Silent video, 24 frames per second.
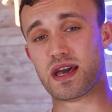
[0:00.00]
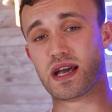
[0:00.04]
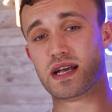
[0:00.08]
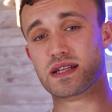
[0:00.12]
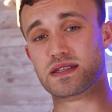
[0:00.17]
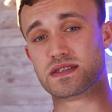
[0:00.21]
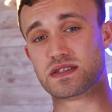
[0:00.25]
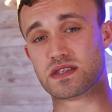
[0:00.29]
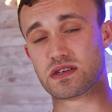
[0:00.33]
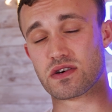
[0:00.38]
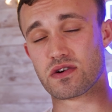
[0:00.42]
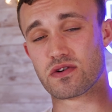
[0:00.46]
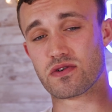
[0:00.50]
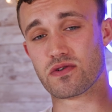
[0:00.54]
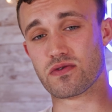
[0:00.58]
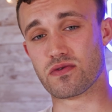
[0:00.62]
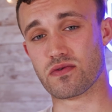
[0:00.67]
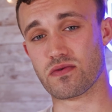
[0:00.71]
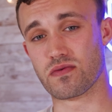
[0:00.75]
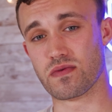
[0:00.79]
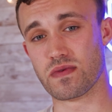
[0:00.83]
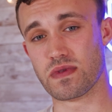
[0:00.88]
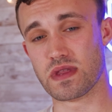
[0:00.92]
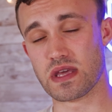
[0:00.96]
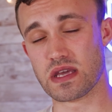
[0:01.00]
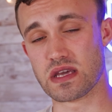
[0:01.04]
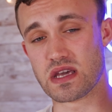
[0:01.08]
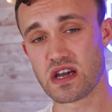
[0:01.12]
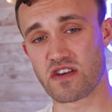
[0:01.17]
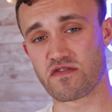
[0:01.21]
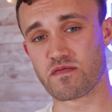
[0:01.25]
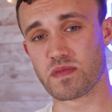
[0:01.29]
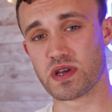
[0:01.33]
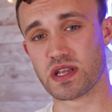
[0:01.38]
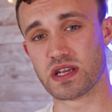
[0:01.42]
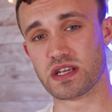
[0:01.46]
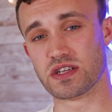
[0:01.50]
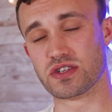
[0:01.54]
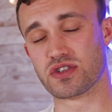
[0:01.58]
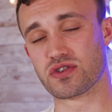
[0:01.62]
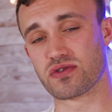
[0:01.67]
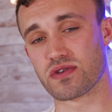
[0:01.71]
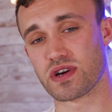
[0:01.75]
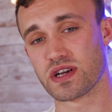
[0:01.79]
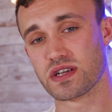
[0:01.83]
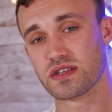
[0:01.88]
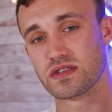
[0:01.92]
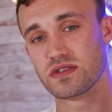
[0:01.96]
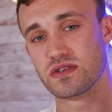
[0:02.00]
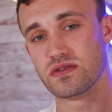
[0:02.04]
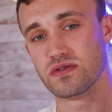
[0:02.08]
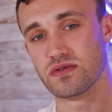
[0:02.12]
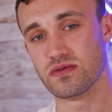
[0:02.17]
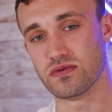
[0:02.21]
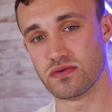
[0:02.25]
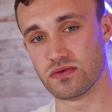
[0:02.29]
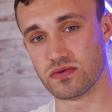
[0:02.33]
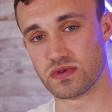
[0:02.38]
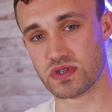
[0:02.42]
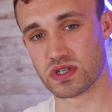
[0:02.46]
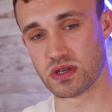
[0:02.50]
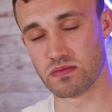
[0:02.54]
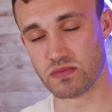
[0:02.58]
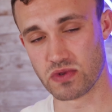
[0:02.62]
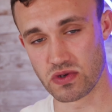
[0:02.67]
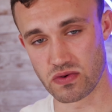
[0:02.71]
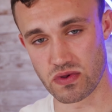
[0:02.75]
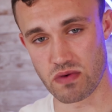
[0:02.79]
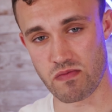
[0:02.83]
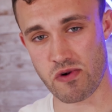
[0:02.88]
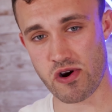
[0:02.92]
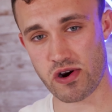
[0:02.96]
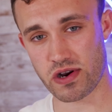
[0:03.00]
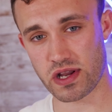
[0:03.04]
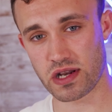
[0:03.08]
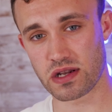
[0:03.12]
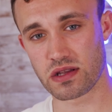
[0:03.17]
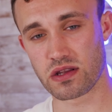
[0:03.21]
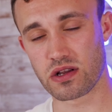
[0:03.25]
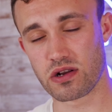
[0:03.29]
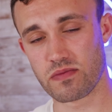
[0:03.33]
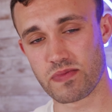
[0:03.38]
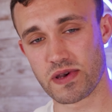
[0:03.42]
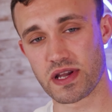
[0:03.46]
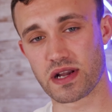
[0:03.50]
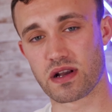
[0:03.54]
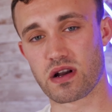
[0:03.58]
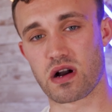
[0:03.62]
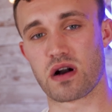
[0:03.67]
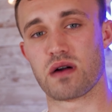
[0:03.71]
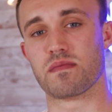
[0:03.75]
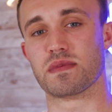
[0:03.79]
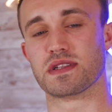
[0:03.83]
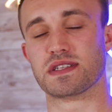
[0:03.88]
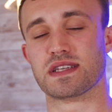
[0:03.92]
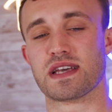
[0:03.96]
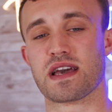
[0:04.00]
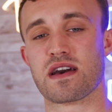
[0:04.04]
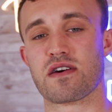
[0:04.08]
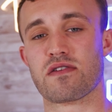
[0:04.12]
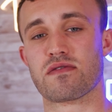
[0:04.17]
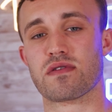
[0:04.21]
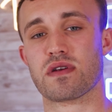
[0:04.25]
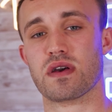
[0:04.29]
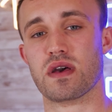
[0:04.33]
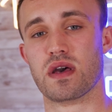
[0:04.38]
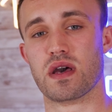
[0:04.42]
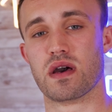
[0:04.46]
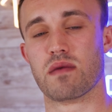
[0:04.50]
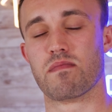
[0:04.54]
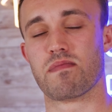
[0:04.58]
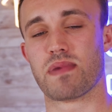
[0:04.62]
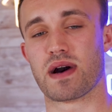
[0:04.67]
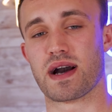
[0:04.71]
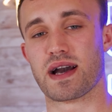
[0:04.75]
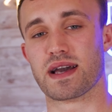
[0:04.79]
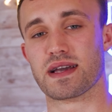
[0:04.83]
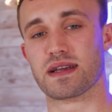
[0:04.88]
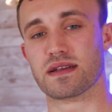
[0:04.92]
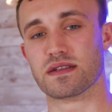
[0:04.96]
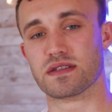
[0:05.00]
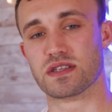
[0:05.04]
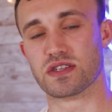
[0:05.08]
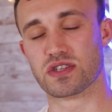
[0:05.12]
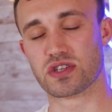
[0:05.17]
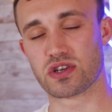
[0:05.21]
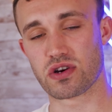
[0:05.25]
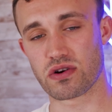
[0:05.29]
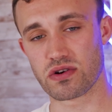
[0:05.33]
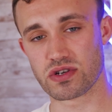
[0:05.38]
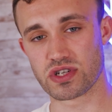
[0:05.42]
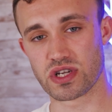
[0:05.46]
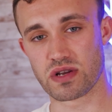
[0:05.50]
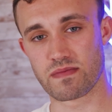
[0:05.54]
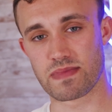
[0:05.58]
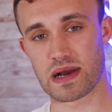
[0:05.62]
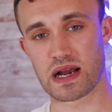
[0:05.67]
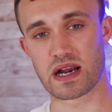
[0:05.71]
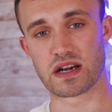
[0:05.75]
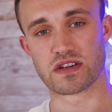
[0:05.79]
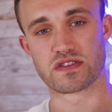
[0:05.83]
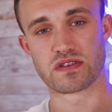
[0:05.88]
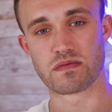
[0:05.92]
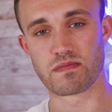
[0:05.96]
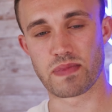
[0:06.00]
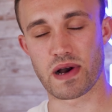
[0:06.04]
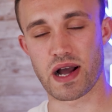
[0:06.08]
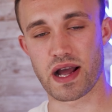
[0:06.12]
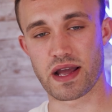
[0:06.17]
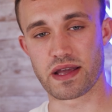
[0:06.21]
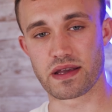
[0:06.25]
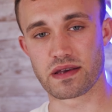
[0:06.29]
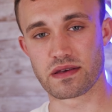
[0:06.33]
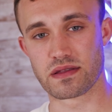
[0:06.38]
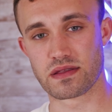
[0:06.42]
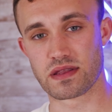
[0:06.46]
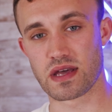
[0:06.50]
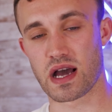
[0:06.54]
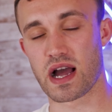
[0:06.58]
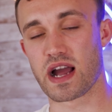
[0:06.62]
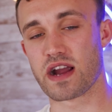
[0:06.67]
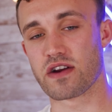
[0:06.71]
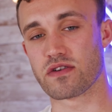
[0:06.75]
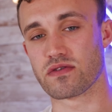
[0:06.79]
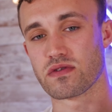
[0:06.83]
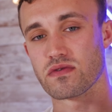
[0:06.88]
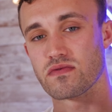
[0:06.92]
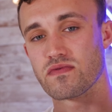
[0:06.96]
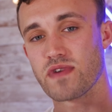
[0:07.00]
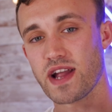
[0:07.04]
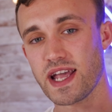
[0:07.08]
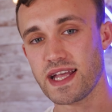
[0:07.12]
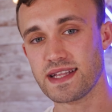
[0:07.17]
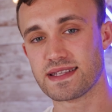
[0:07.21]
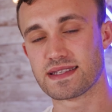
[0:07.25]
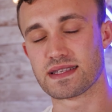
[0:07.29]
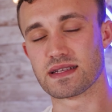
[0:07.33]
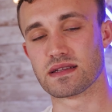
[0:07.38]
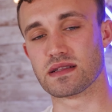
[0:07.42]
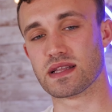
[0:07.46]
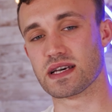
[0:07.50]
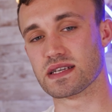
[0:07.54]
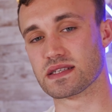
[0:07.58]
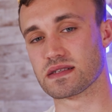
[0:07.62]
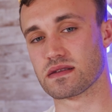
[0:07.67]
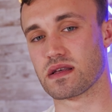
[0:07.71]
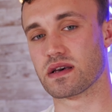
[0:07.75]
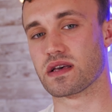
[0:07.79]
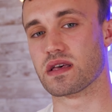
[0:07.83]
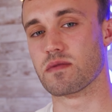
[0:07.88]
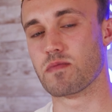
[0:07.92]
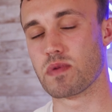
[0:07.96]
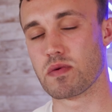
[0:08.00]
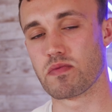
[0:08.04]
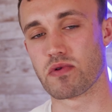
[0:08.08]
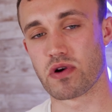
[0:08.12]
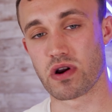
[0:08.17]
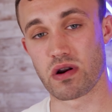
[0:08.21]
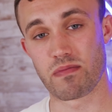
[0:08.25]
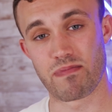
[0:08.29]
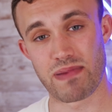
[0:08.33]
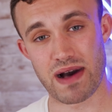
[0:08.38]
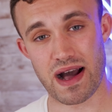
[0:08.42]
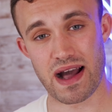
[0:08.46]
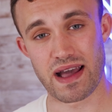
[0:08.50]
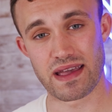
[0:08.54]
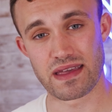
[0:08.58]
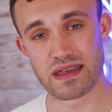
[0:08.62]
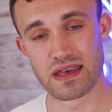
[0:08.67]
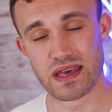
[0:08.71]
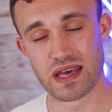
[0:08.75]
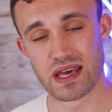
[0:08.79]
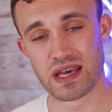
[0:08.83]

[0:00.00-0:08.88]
And so the government is trying to subdue the market a little bit, calm it down by discouraging buyers from buying. The higher the rates, the less likely people are to buy.